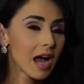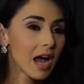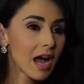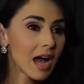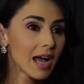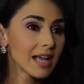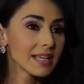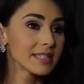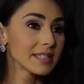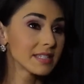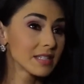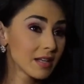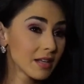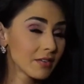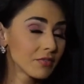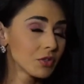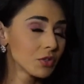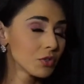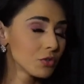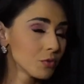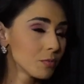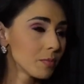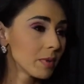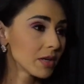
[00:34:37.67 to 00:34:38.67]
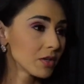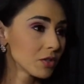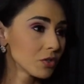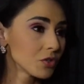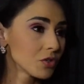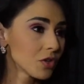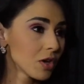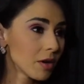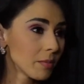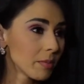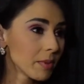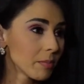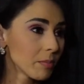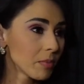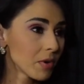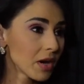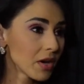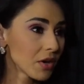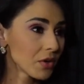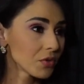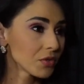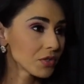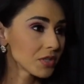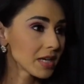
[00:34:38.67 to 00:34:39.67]
I still have to do a better job at
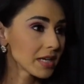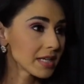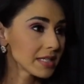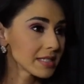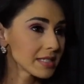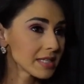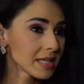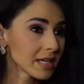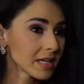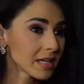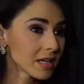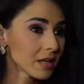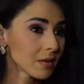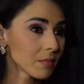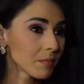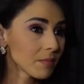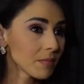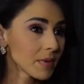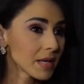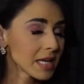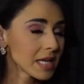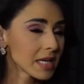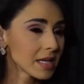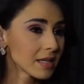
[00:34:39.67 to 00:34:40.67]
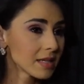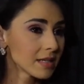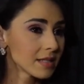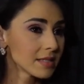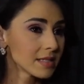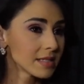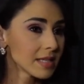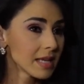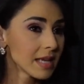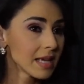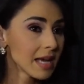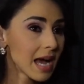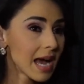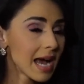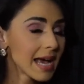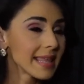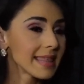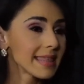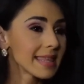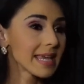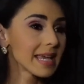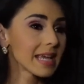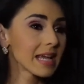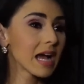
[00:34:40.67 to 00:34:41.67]
prioritizing, because I
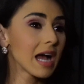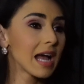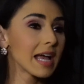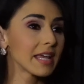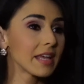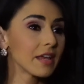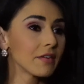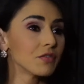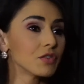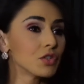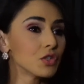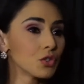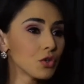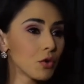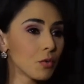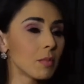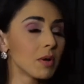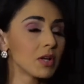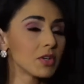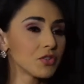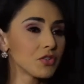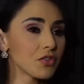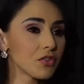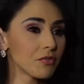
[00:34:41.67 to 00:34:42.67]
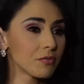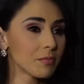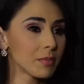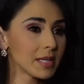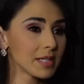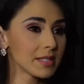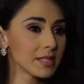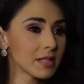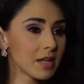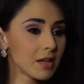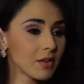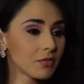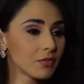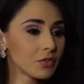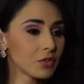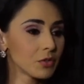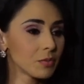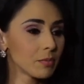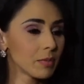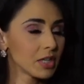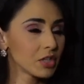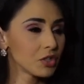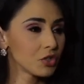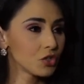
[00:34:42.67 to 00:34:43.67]
think I give so much of myself
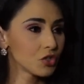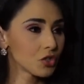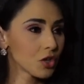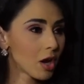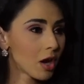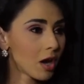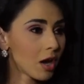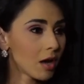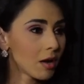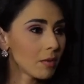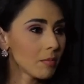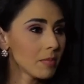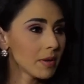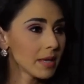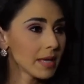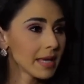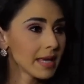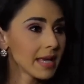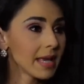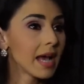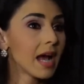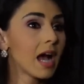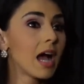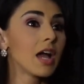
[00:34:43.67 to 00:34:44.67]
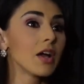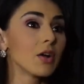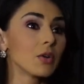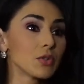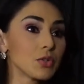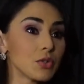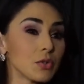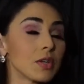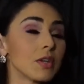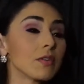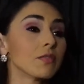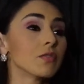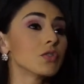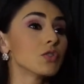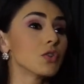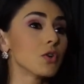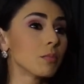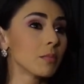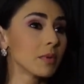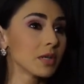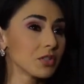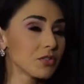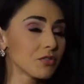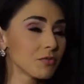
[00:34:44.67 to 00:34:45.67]
to my job. I also give so
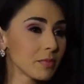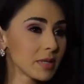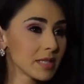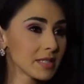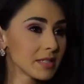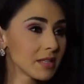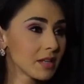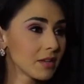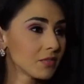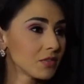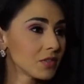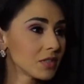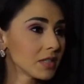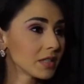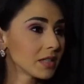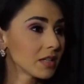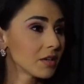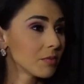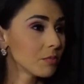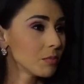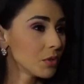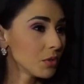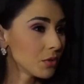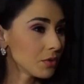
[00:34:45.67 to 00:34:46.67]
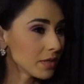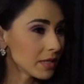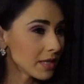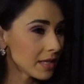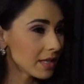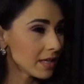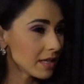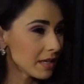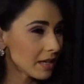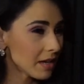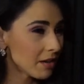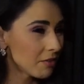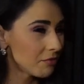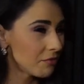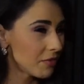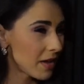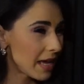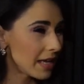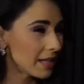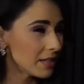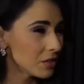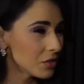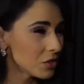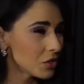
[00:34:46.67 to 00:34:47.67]
much of myself to community
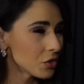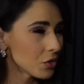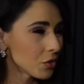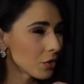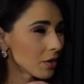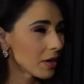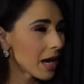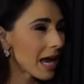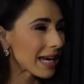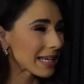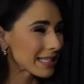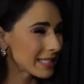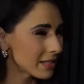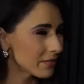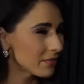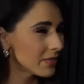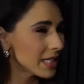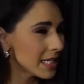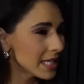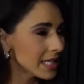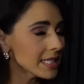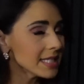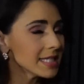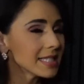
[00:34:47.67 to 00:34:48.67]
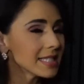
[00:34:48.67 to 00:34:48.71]
events or activities.